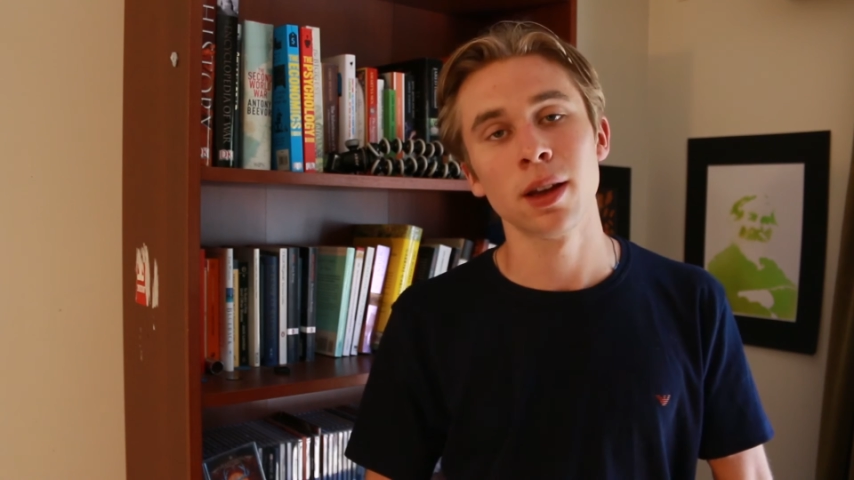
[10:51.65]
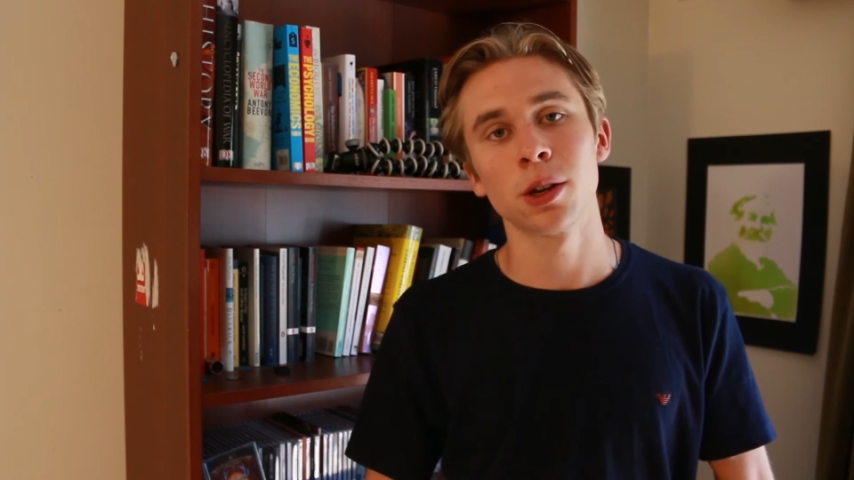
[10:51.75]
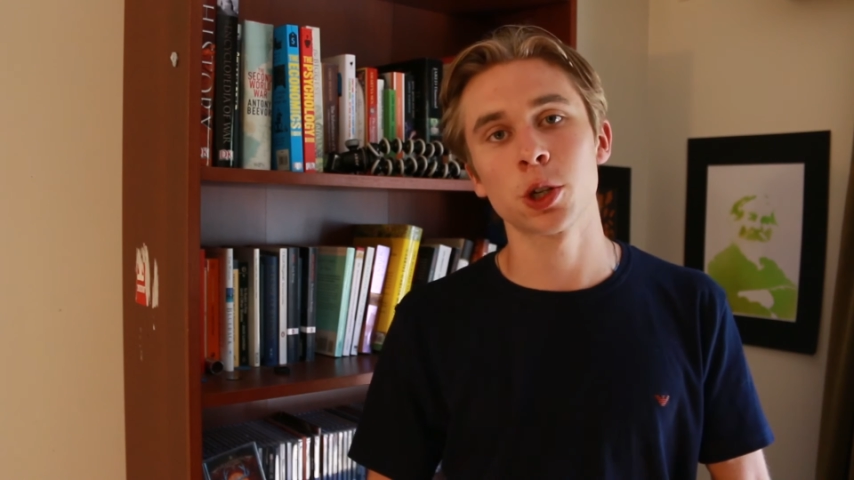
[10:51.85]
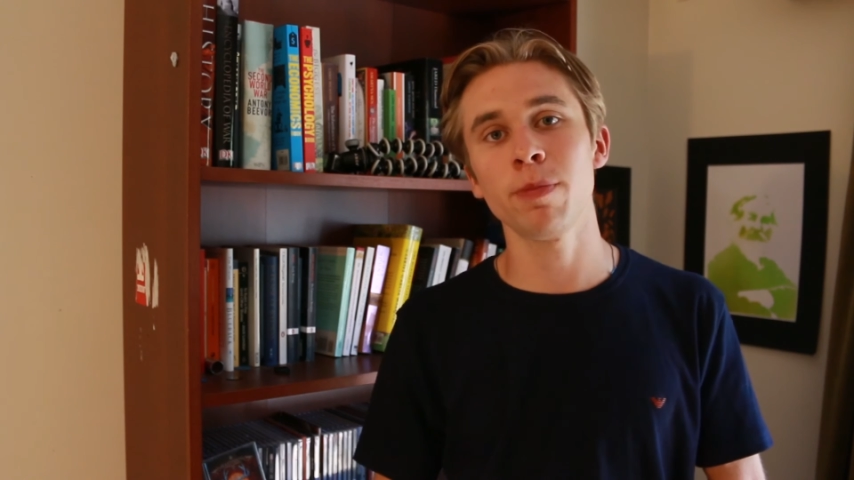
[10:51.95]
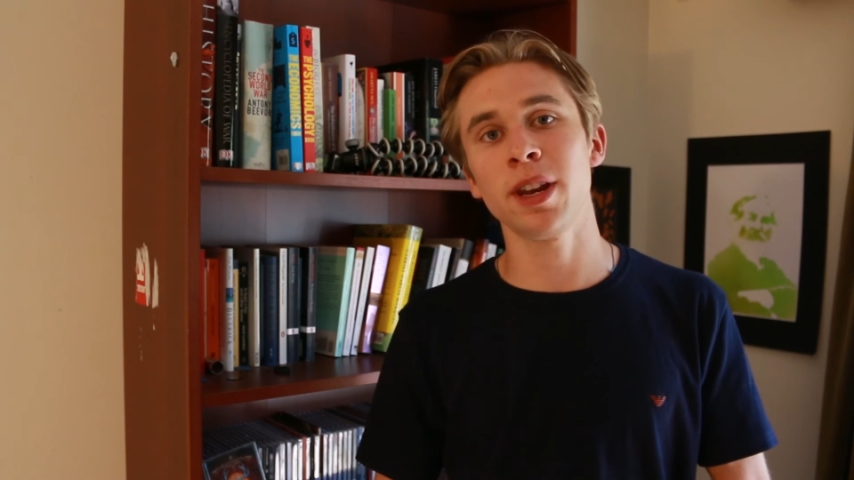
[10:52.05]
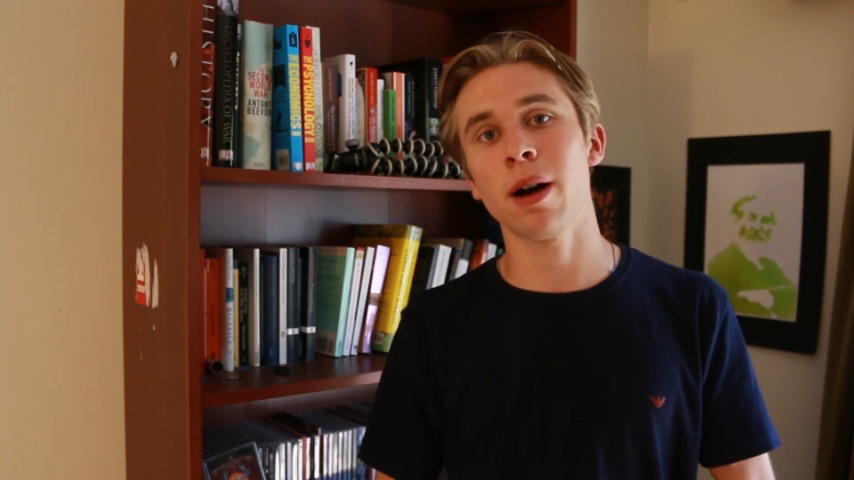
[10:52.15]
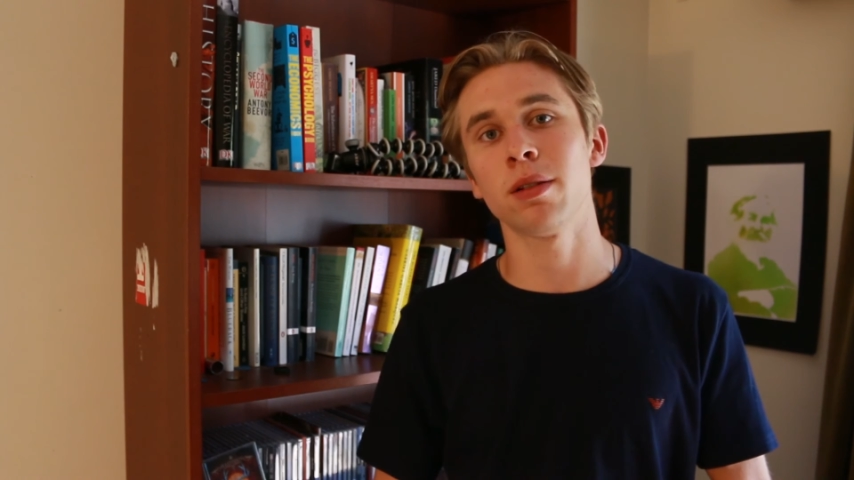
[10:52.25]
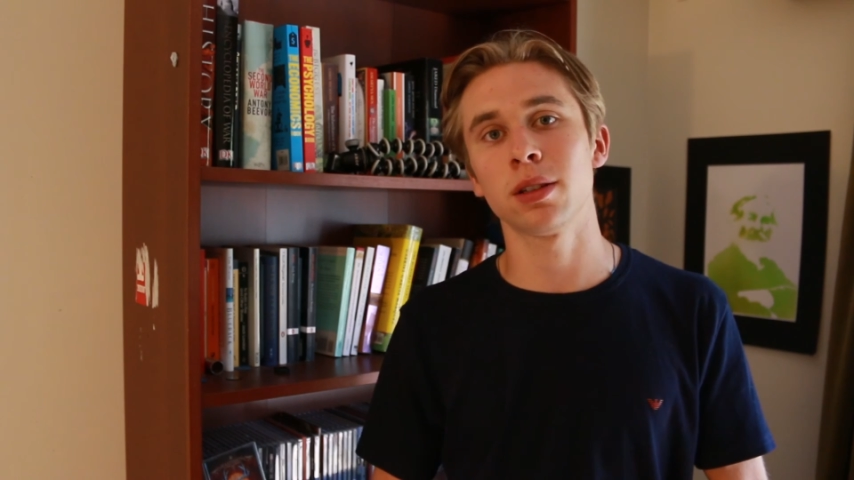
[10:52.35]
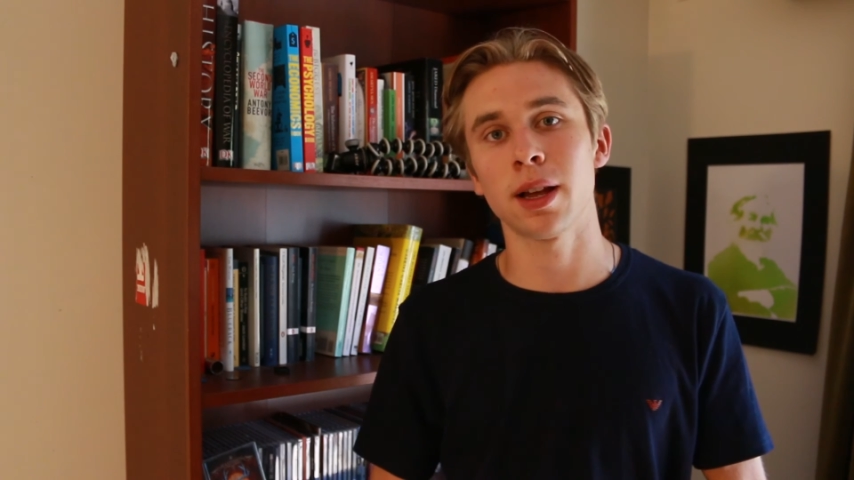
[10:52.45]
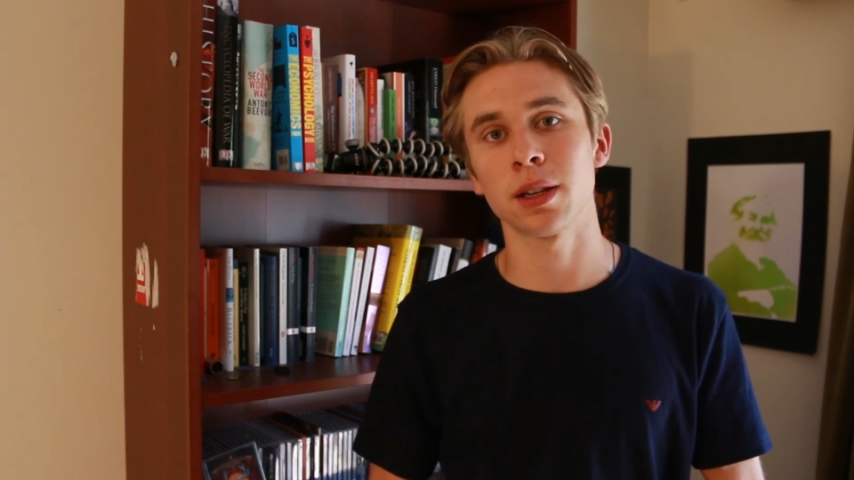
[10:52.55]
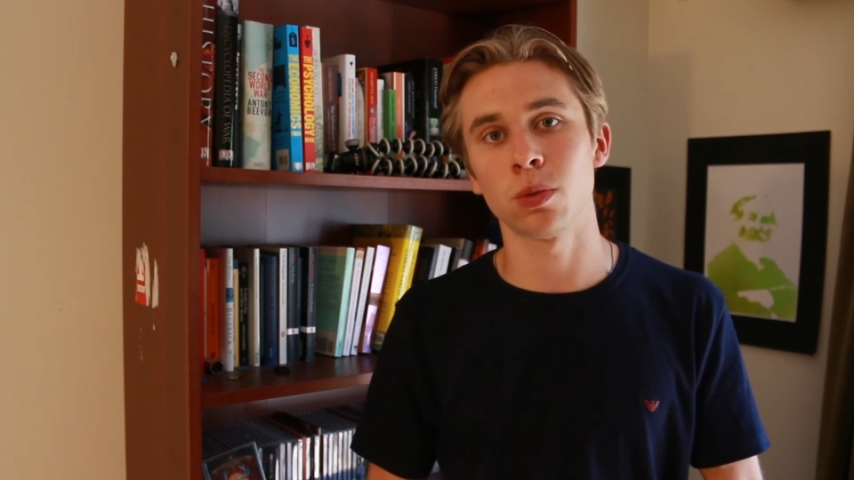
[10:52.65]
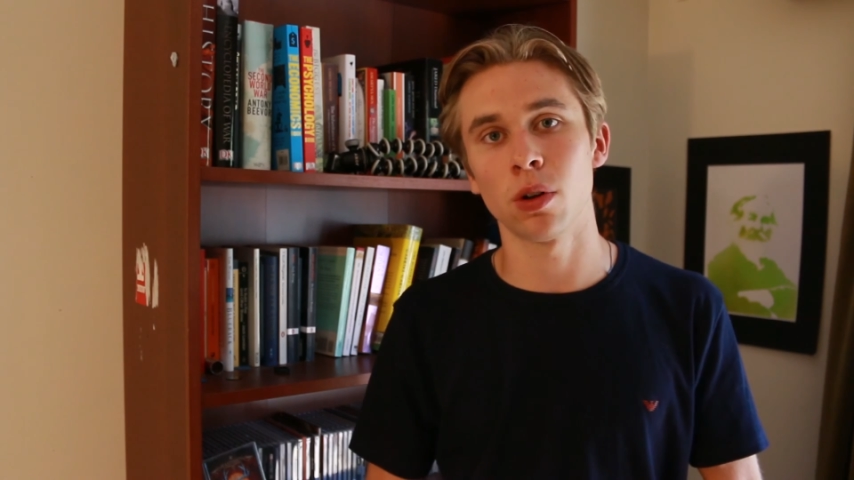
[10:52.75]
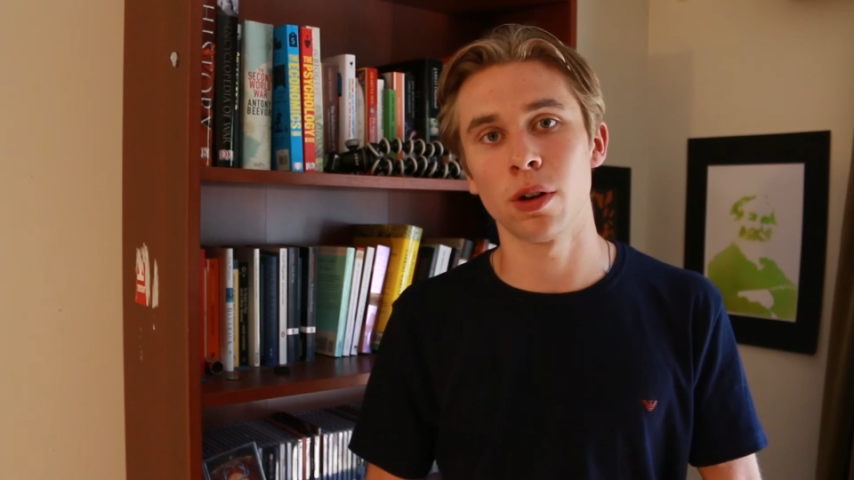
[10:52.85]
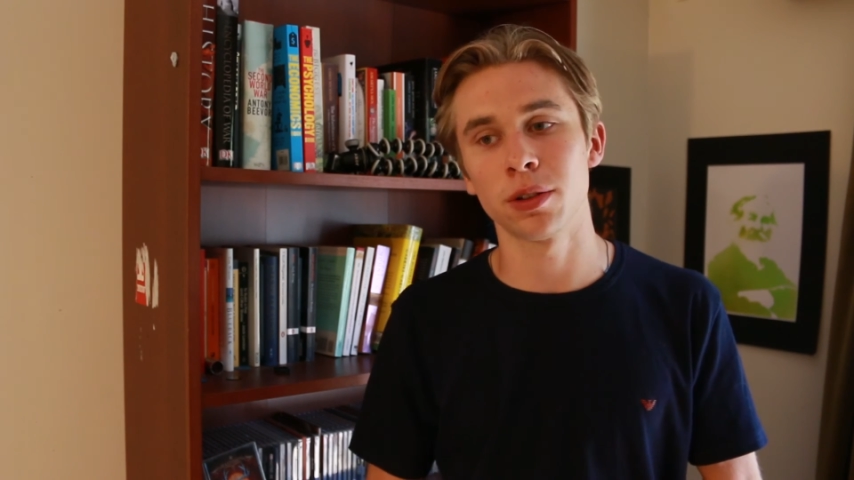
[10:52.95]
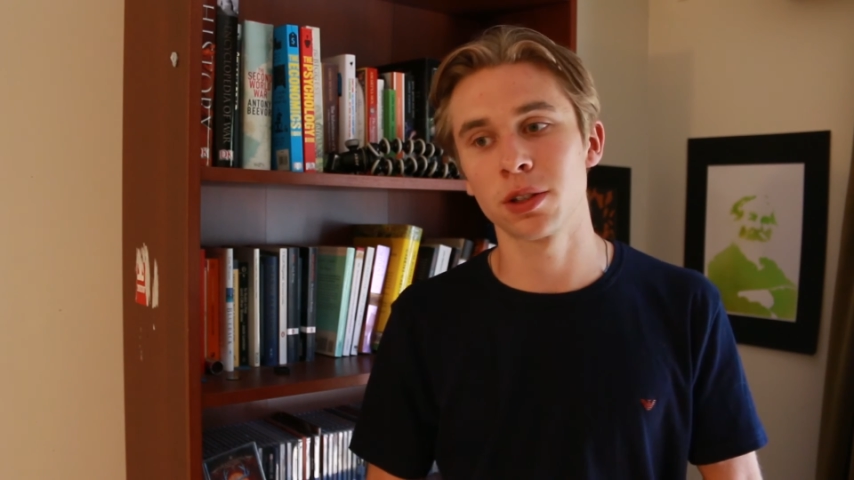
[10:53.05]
Schopenhauer's last words